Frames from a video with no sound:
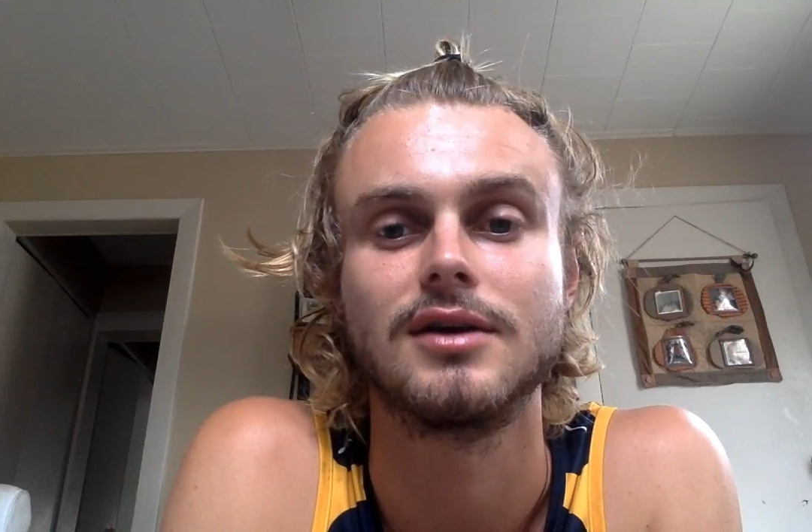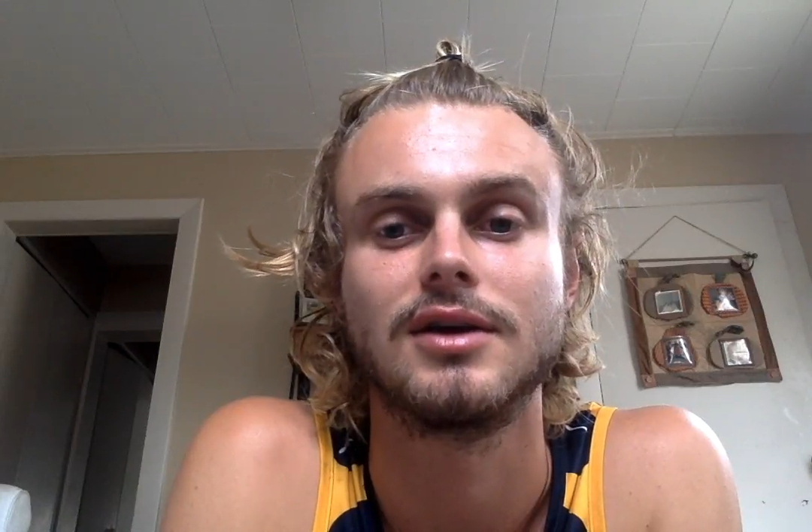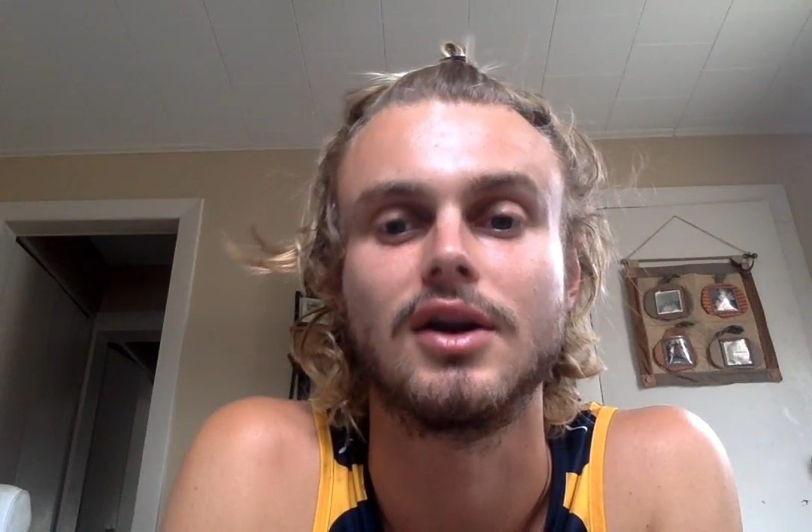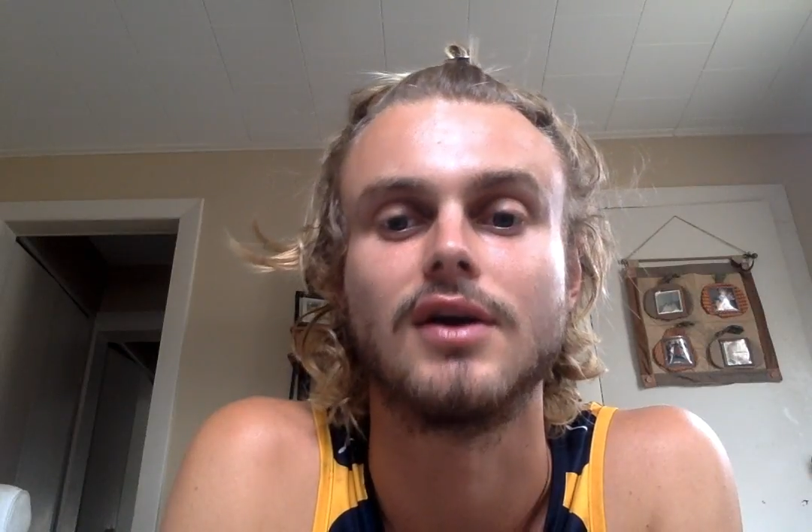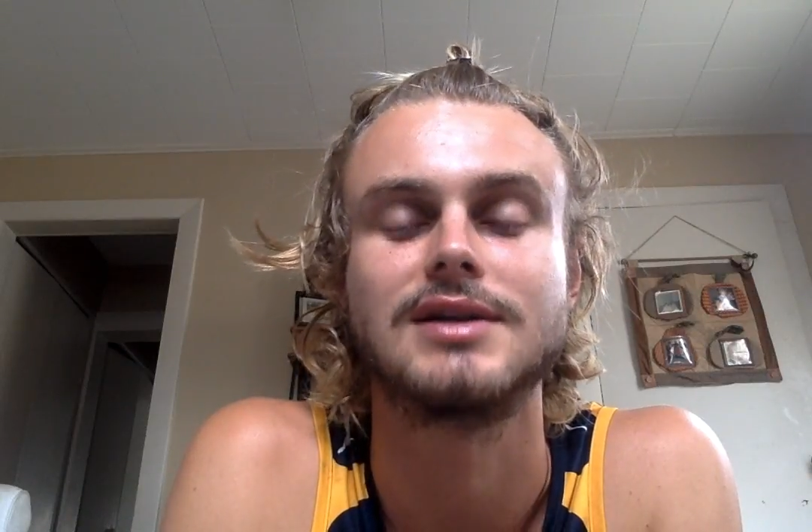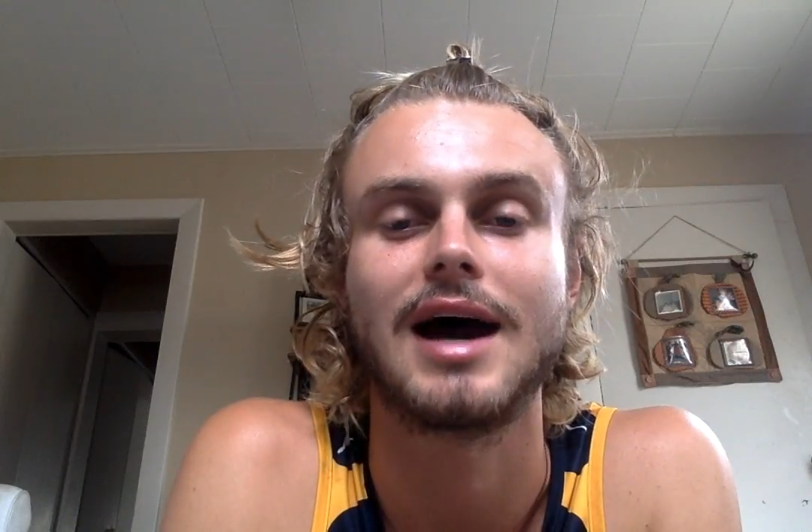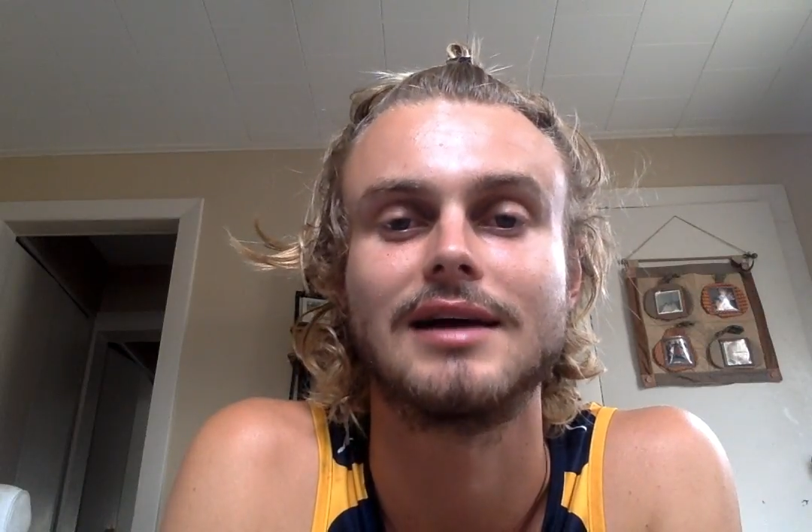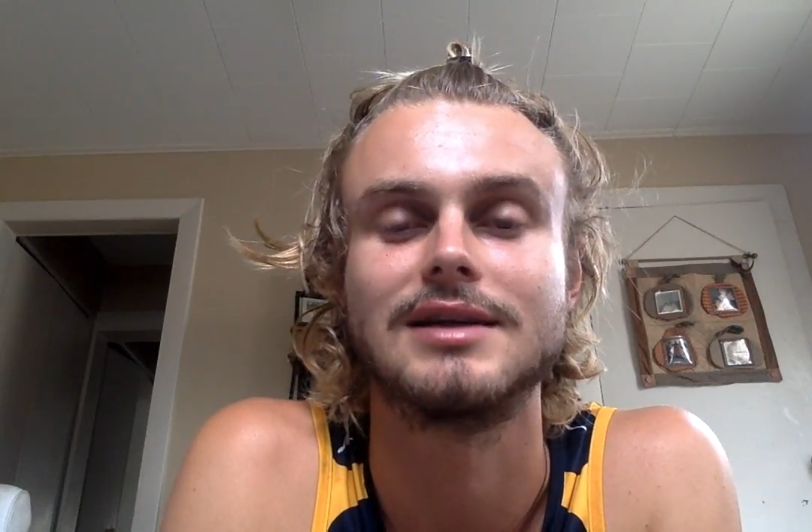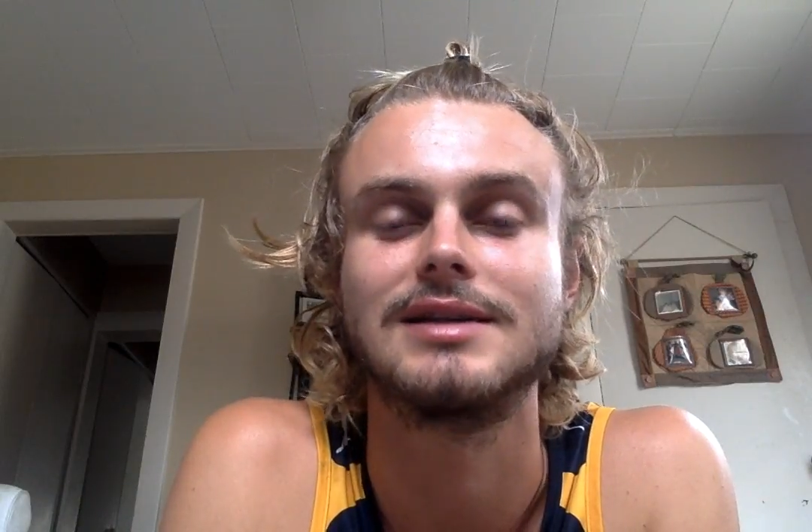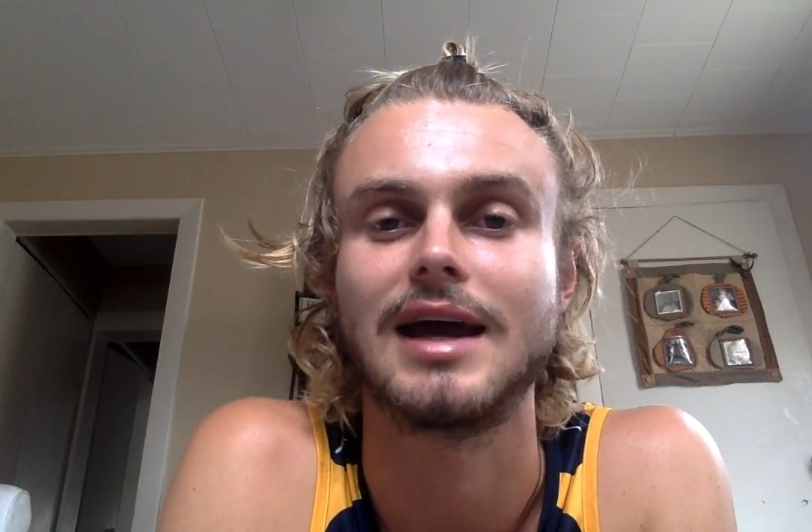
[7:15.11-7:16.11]
it's
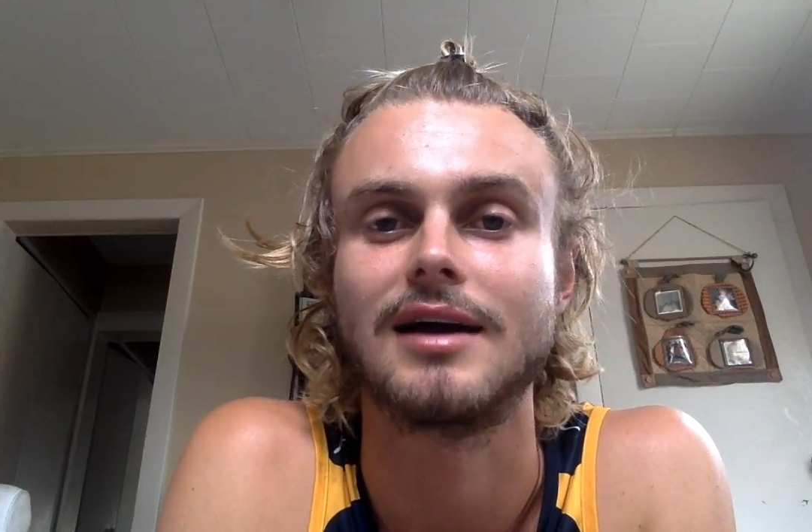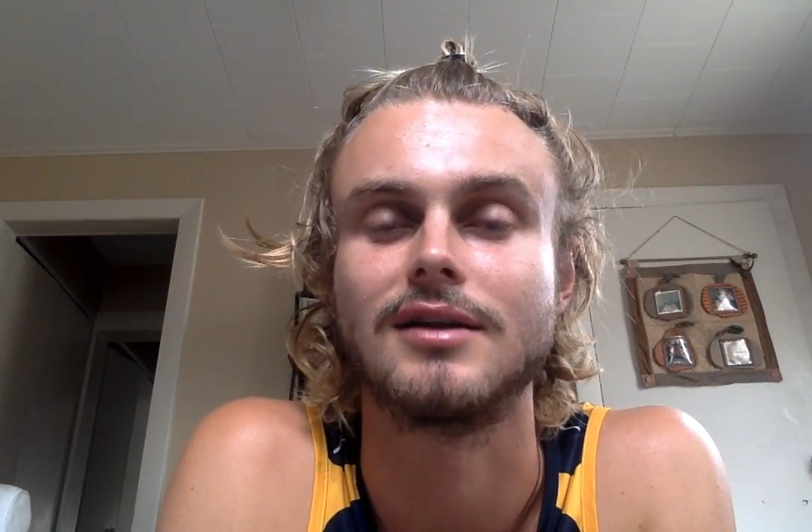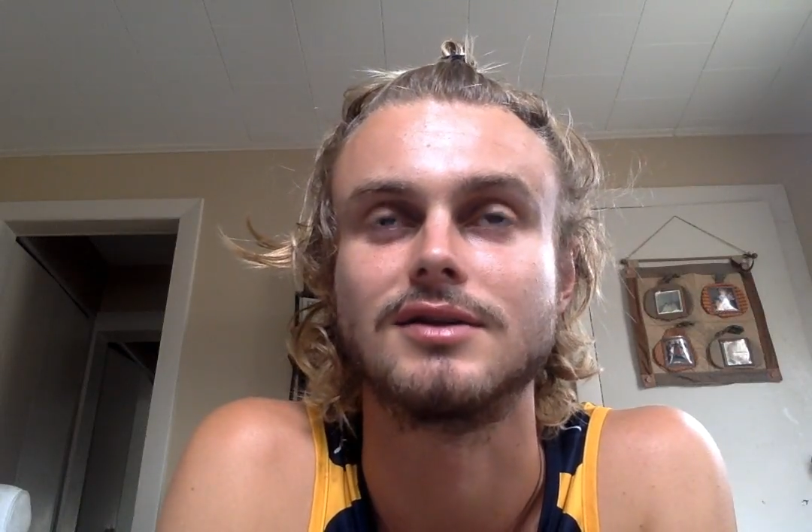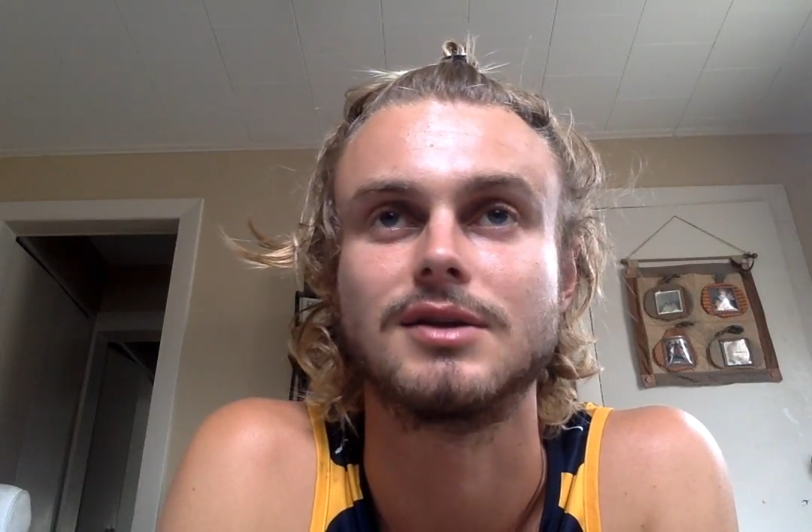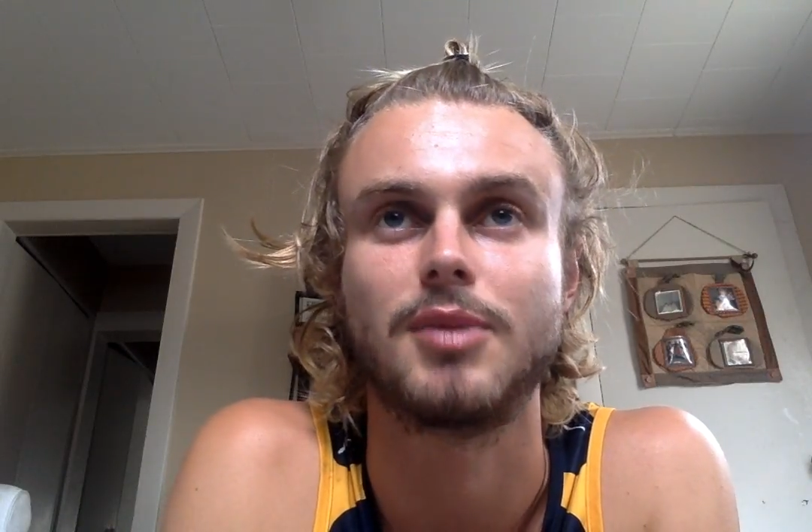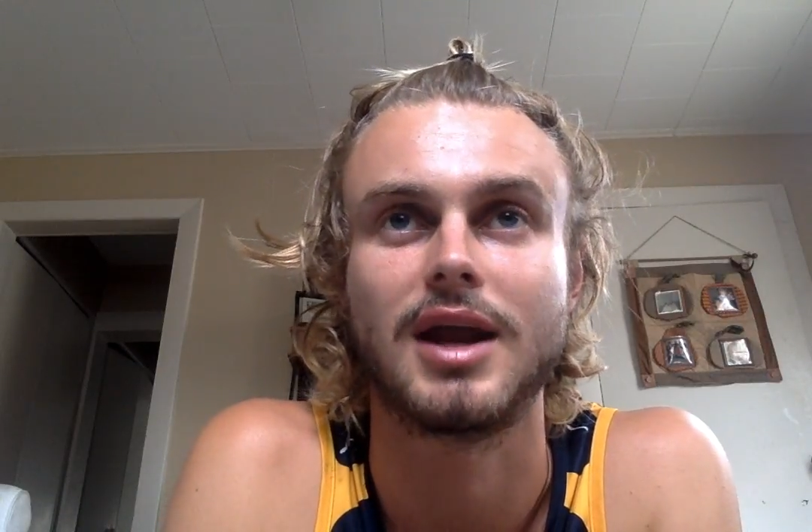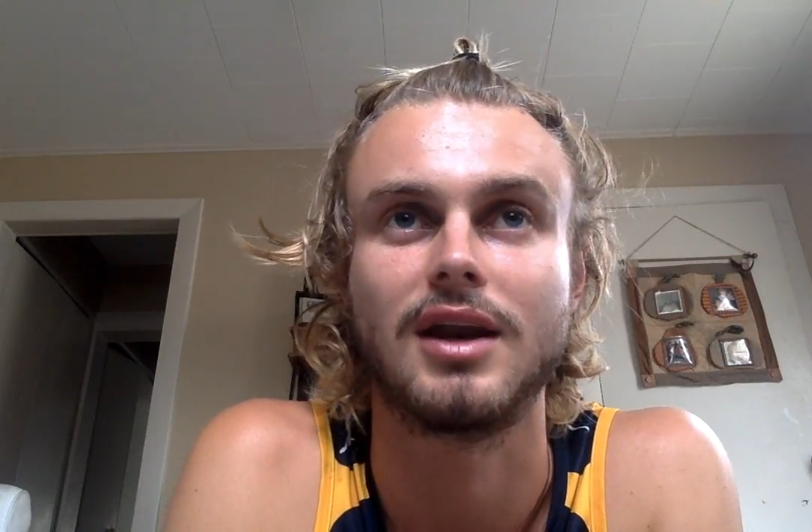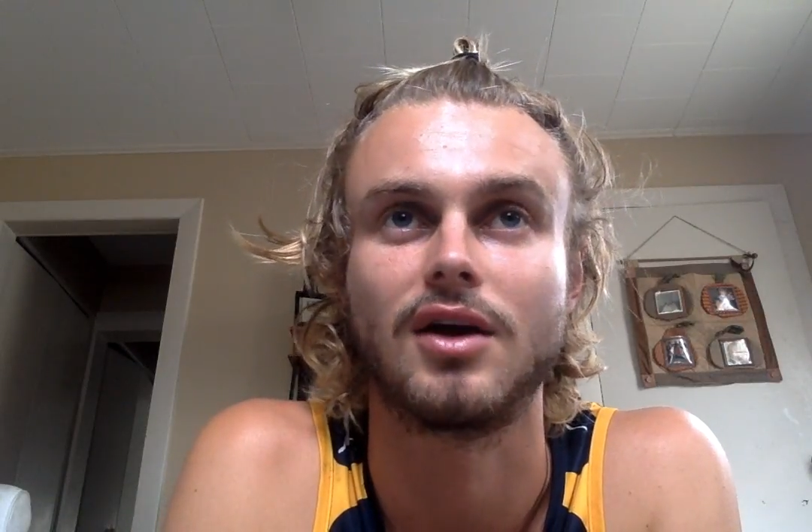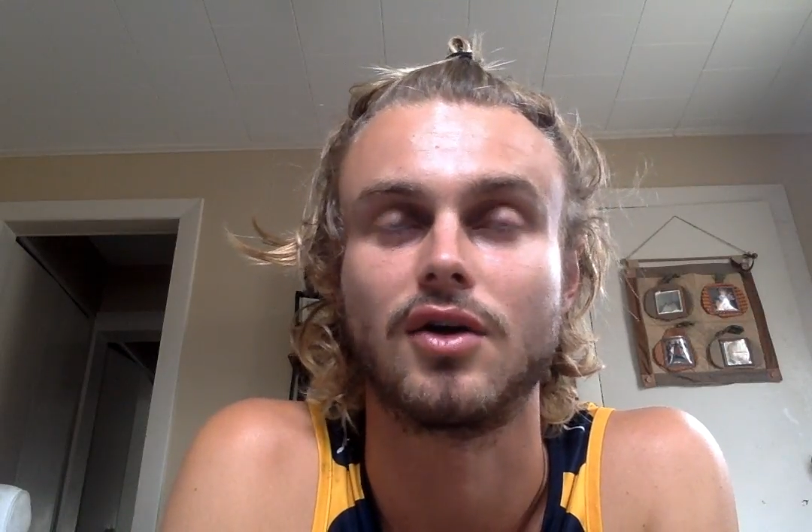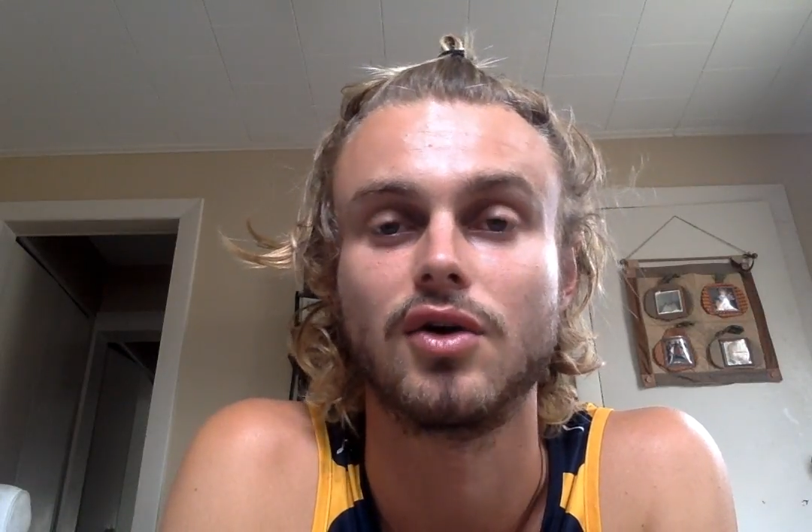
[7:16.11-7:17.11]
hard to tell
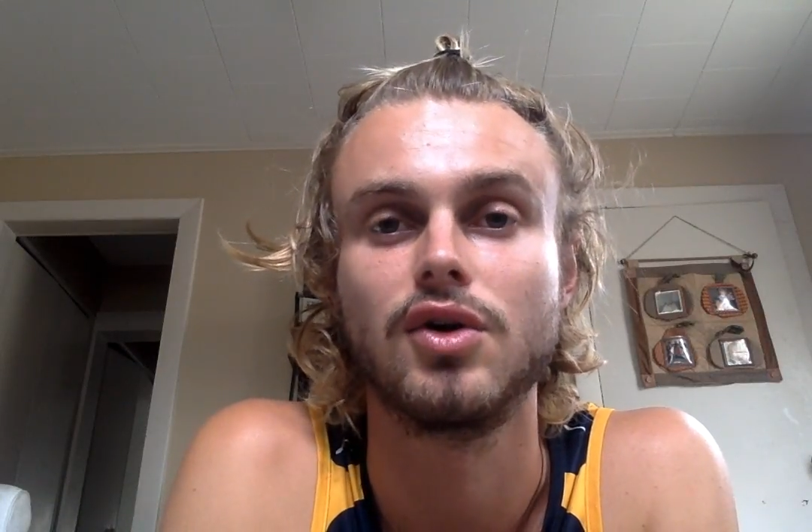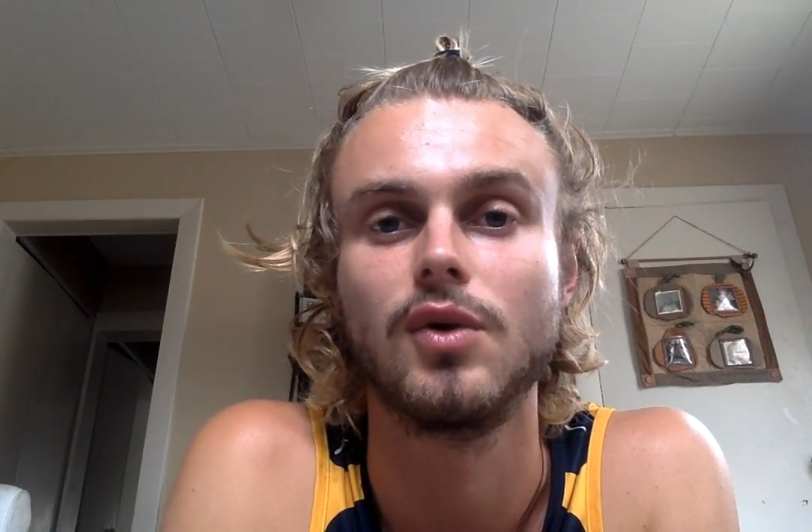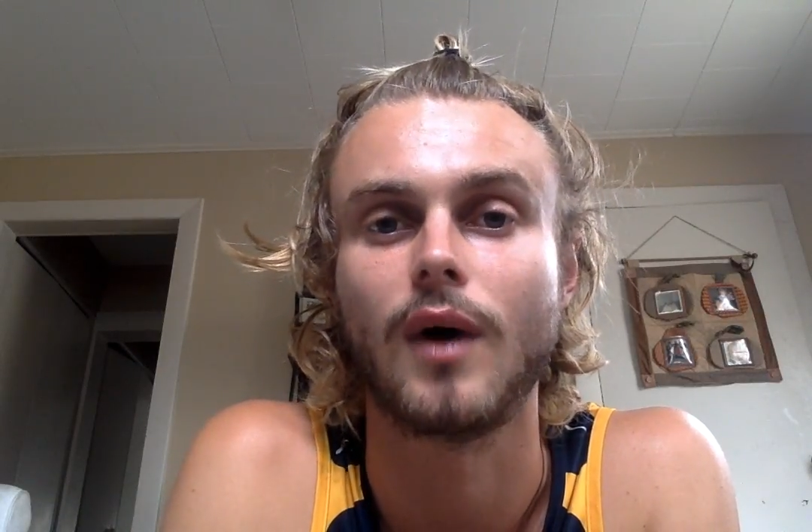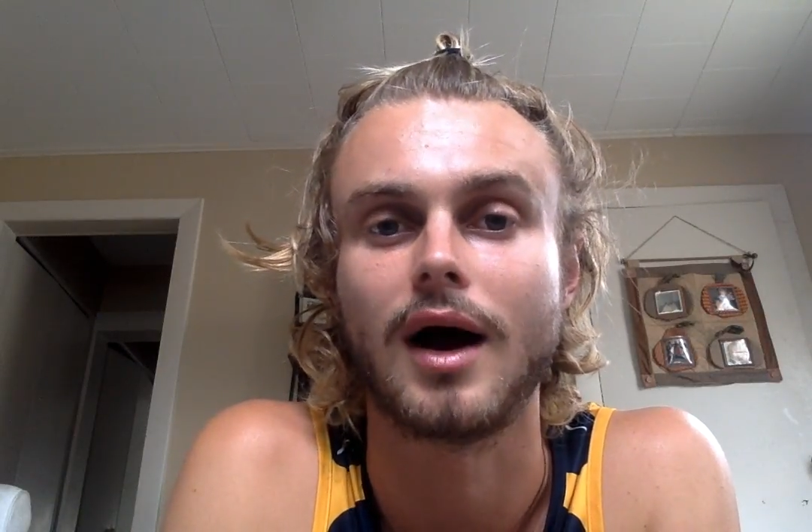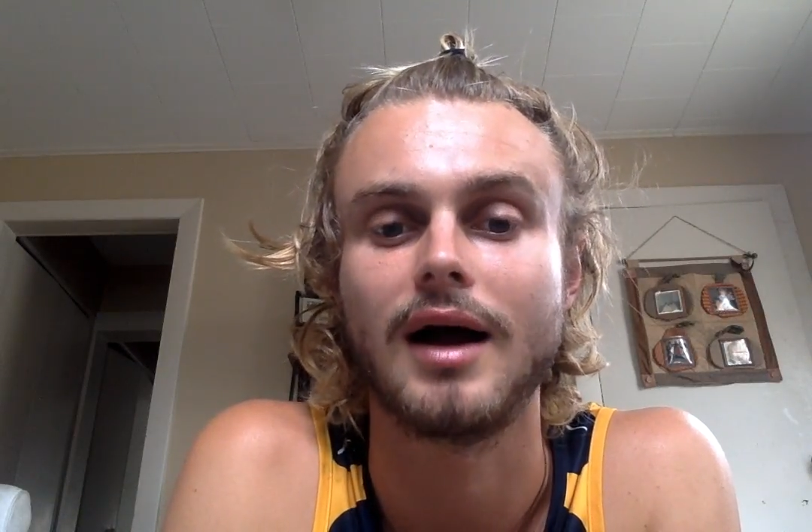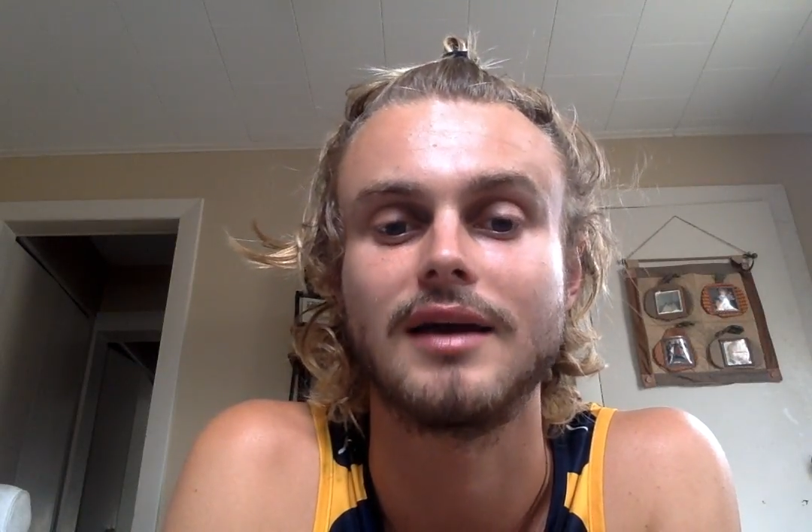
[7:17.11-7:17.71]
depending on who you are.